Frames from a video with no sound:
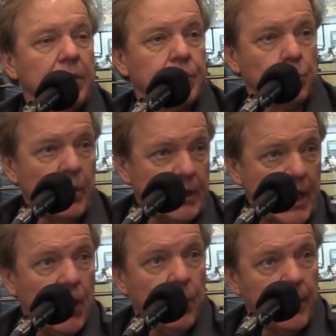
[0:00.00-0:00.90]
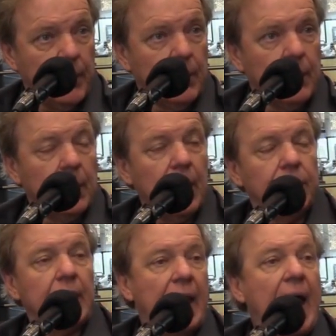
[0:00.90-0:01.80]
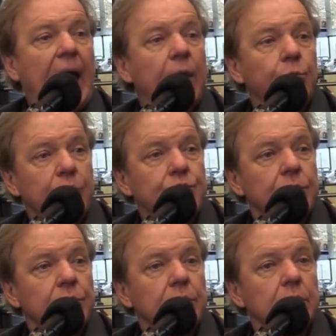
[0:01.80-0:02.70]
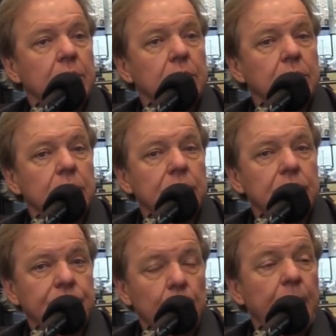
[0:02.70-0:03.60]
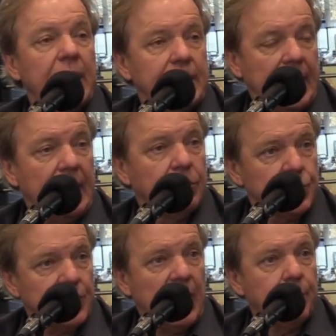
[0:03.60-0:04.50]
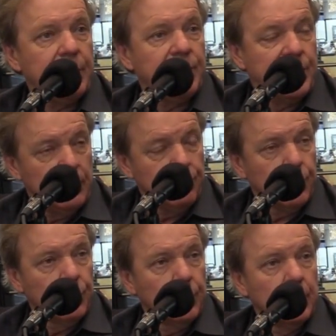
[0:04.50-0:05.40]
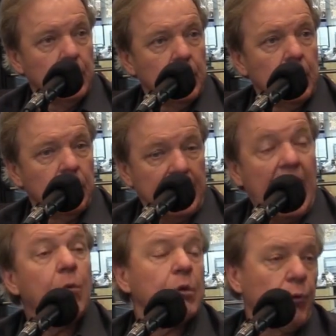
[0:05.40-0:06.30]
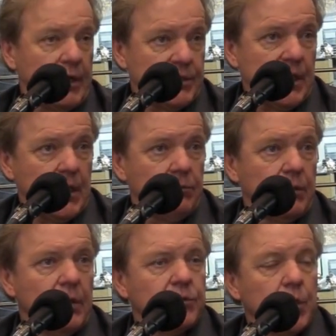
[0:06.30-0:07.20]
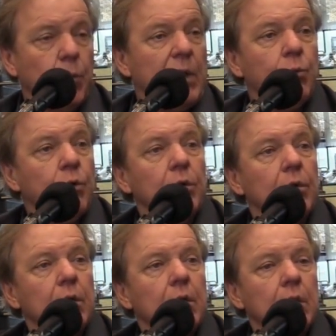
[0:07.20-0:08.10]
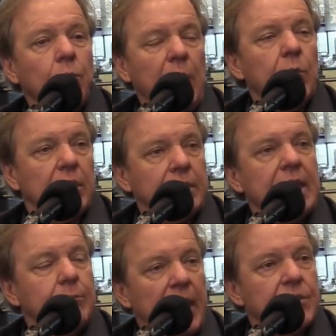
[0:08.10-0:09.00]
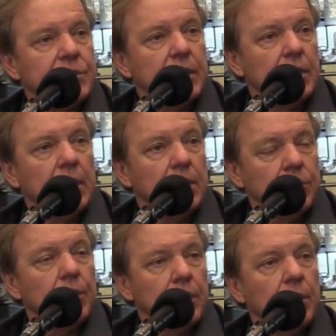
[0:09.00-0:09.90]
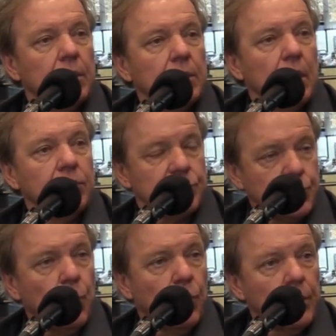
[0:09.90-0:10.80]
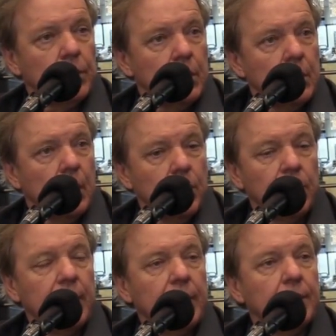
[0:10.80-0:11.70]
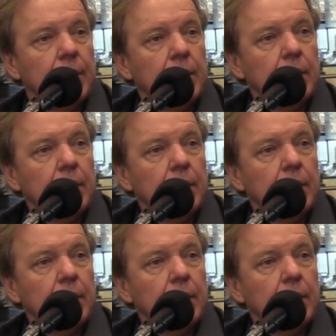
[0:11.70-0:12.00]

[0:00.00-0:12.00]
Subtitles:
To run Harry, and then Richard still maintained the shop in Denver that I would race out of. So we were teammates of a sort, other than,